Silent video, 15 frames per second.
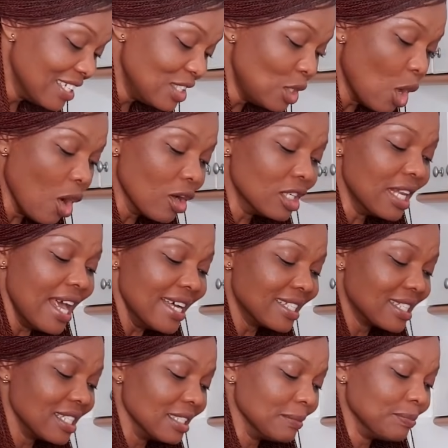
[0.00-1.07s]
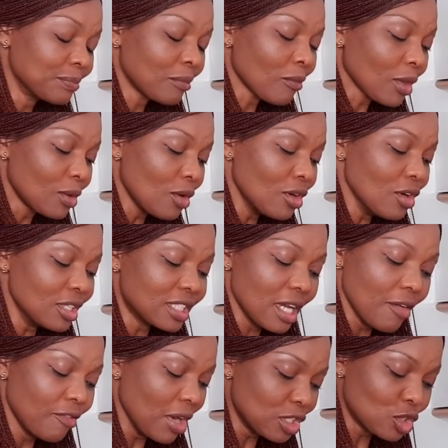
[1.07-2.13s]
You're lazy. You're not
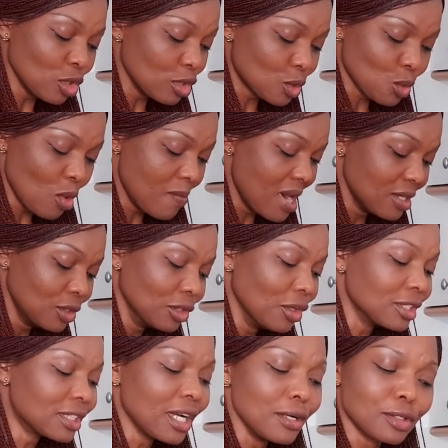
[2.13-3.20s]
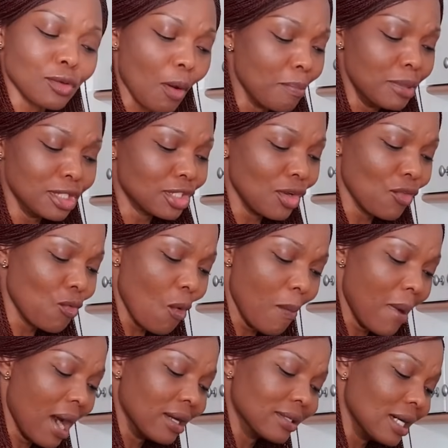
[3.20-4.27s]
a virtuous woman. You're not a submissive
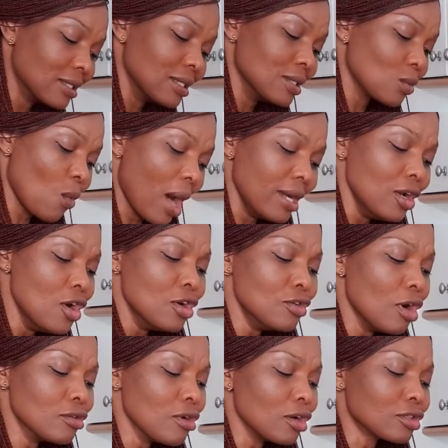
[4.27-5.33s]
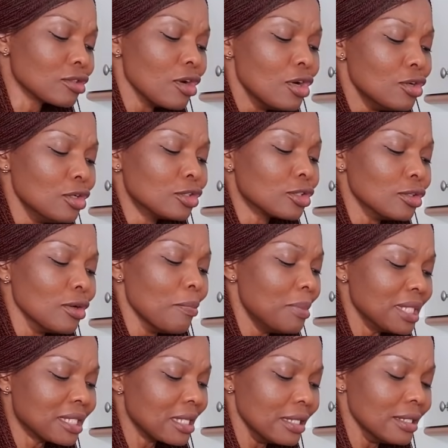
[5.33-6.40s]
woman. That is why you shouldn't
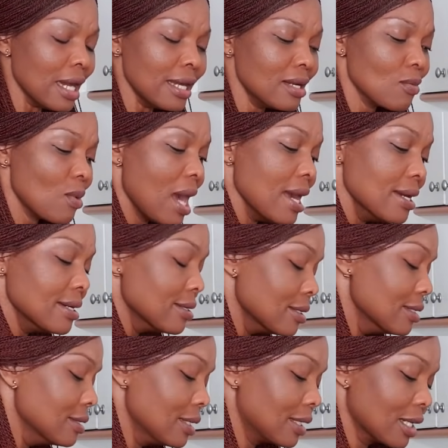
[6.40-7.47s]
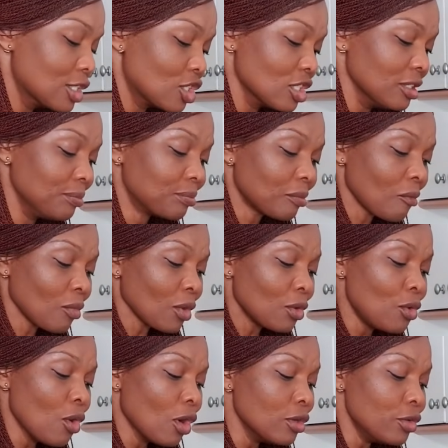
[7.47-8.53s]
be seen anywhere in the kitchen.
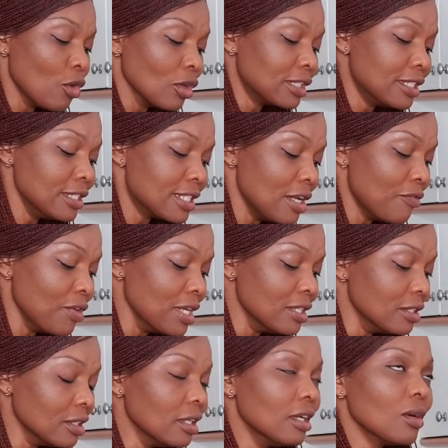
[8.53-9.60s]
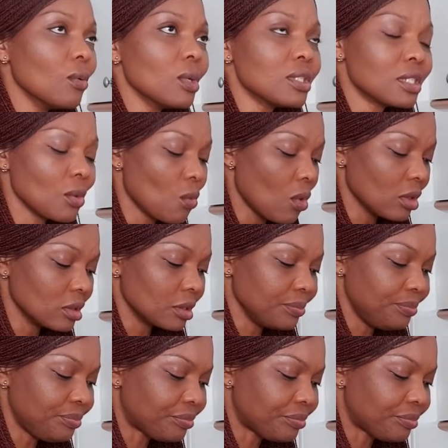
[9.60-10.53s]
You're deceiving. What's the word?